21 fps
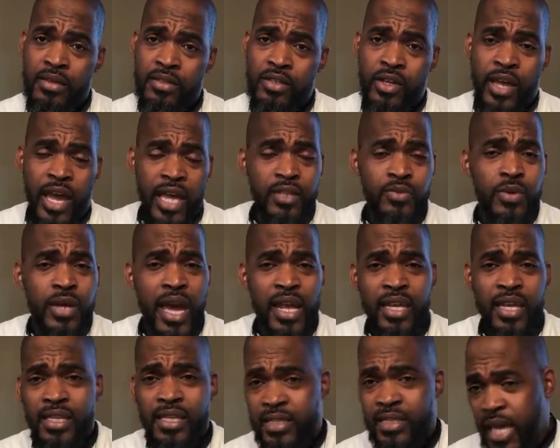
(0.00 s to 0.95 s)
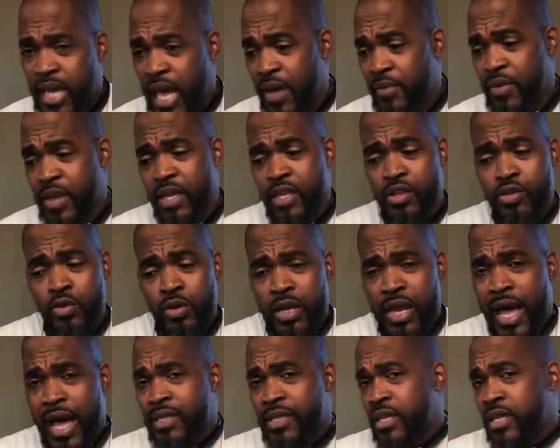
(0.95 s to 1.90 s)
So guys, we got to get savvy at
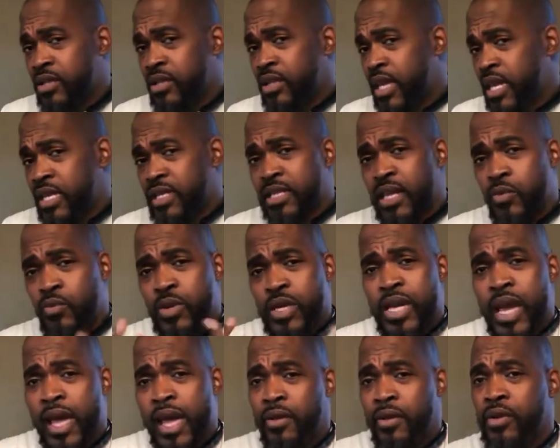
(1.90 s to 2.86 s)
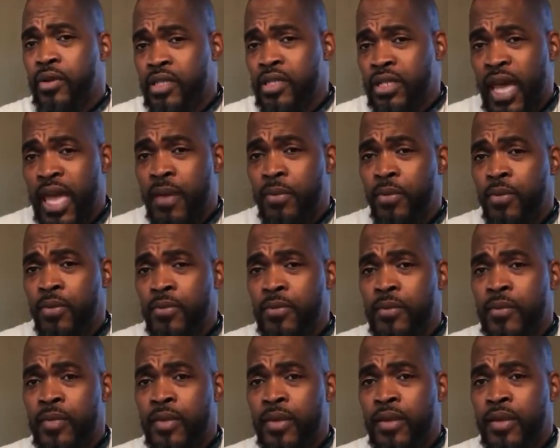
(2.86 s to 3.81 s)
utilizing the things that we got on the table,
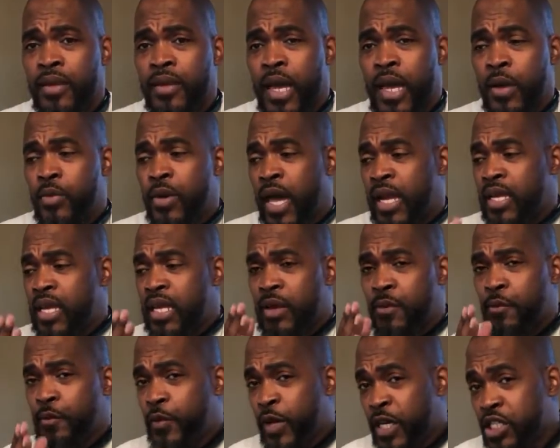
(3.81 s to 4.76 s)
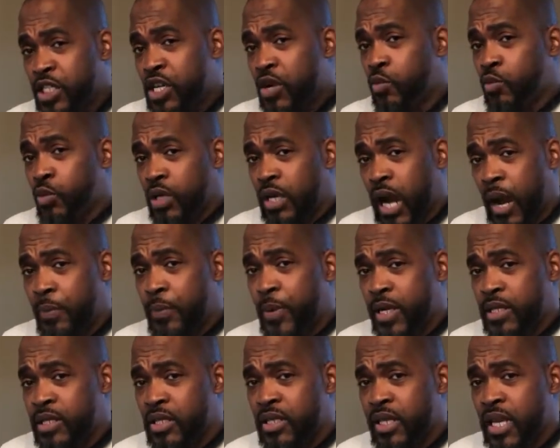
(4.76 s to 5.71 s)
and we got to get efficient with our
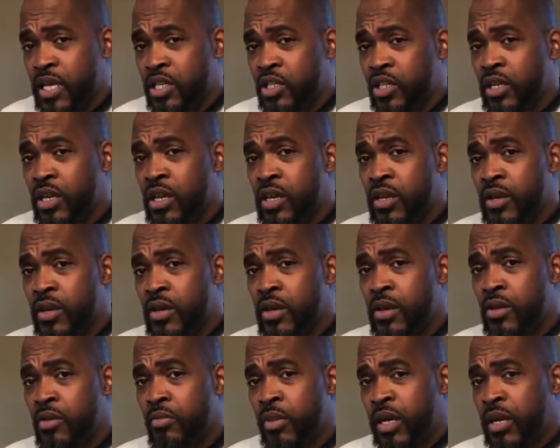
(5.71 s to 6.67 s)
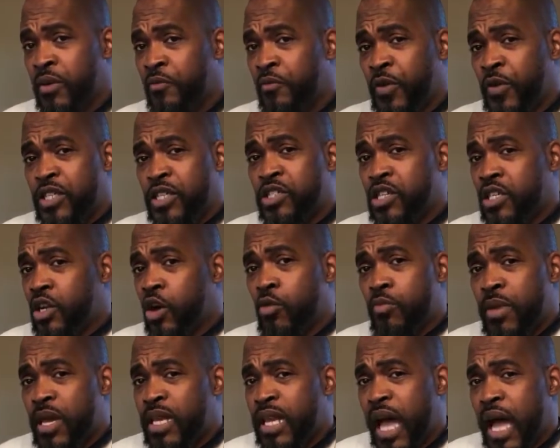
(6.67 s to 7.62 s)
presentation. But efficient
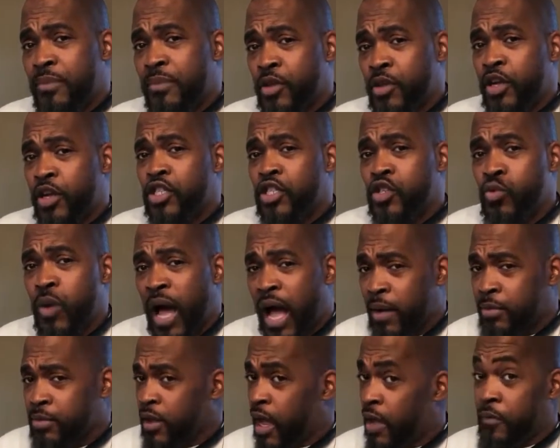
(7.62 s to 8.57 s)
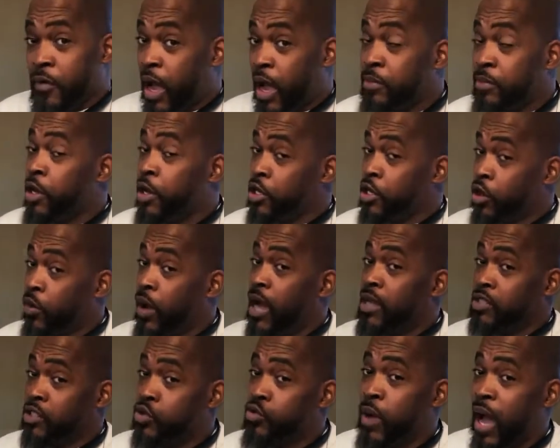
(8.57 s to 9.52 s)
don't mean I'm there 2 hours. I'm there in your
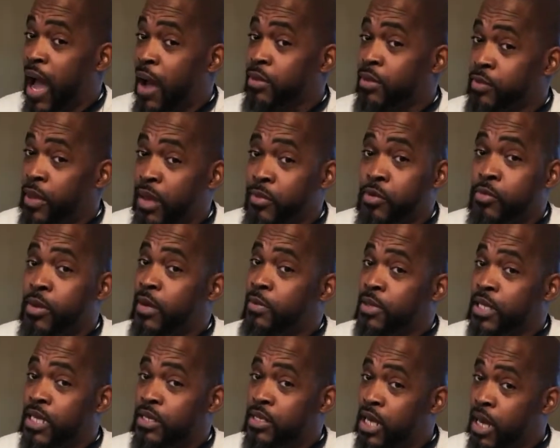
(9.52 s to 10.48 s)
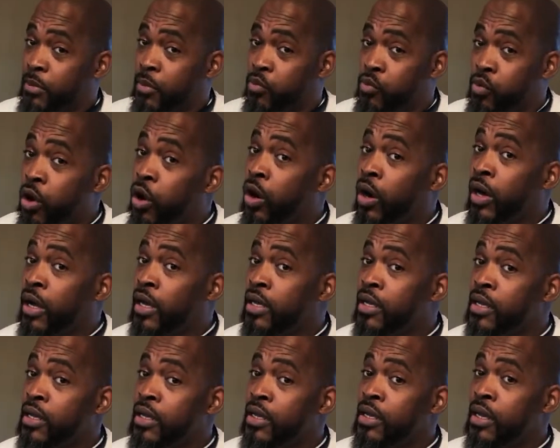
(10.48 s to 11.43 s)
house 2 hours, baby. You better believe, number one,
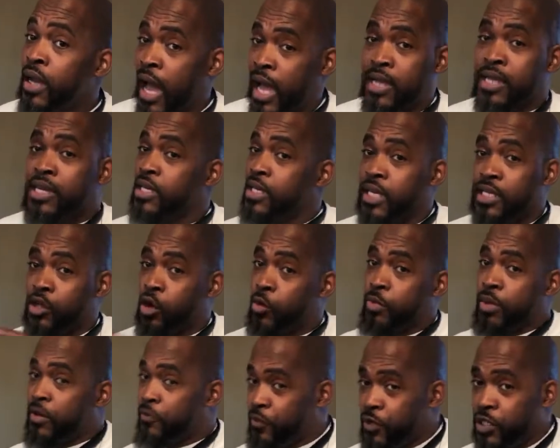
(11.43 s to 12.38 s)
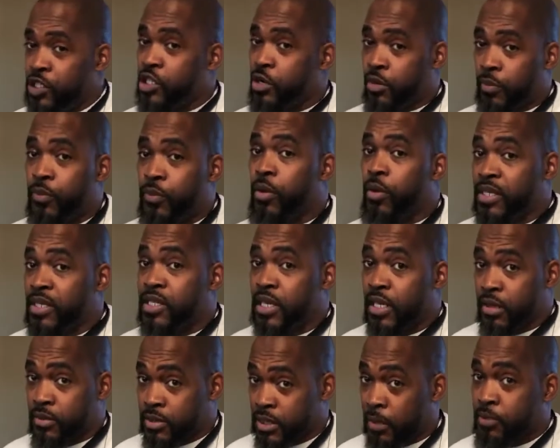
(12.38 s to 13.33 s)
I can't get no beneficiary appointment
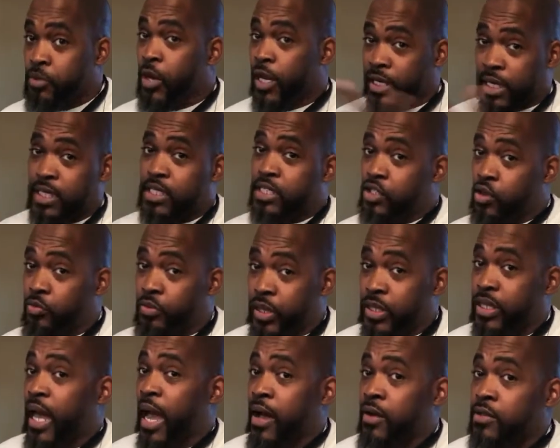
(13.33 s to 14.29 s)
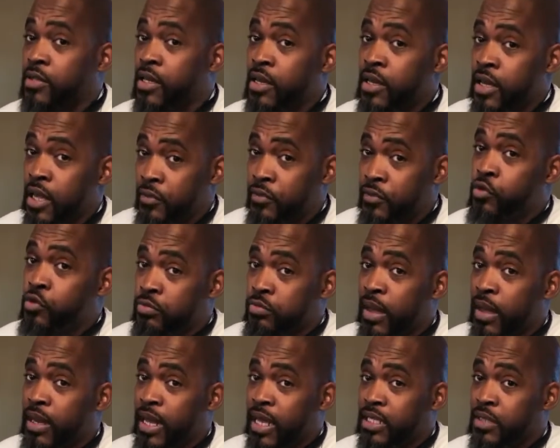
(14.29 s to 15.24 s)
set up because I'm trying to get to your brother's house. If you use
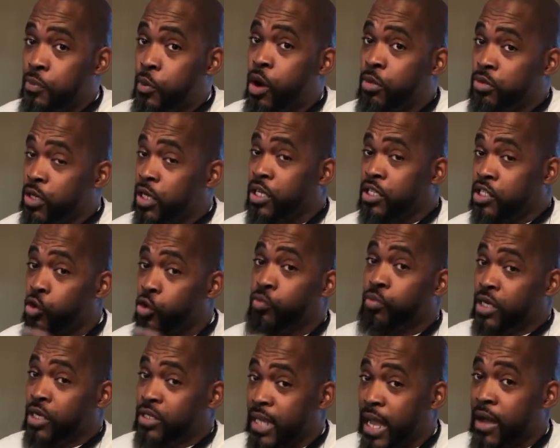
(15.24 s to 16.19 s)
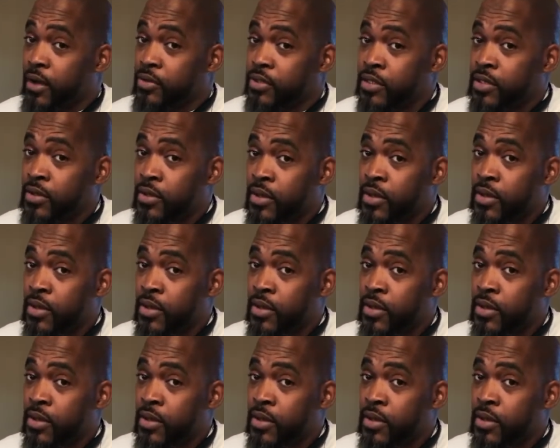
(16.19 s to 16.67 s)
my last appointment, I'm trying to get to your brother's house.